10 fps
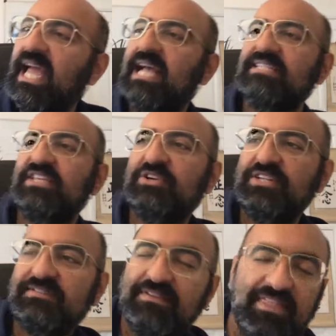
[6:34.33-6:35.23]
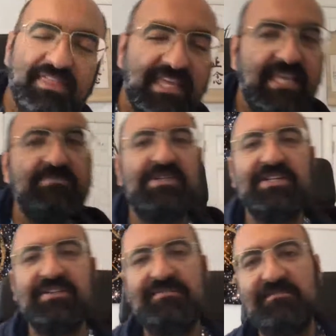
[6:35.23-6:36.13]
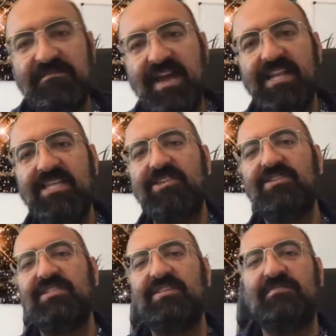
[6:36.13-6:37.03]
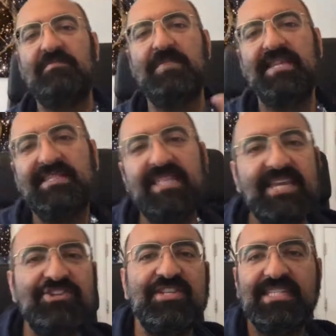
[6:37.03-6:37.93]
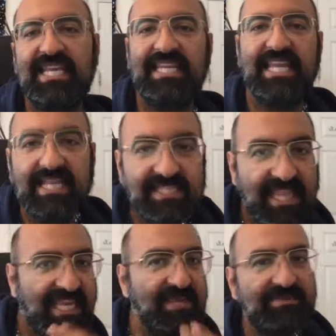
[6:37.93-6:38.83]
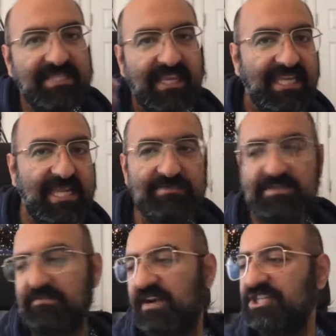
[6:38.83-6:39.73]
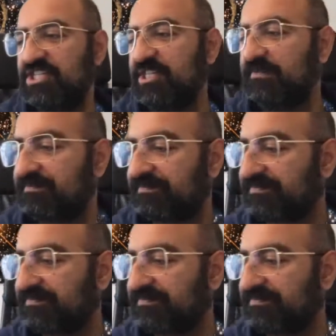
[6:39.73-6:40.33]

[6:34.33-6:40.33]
And so you've got different themes, got different values, different meditation techniques, and that keeps it fresh too.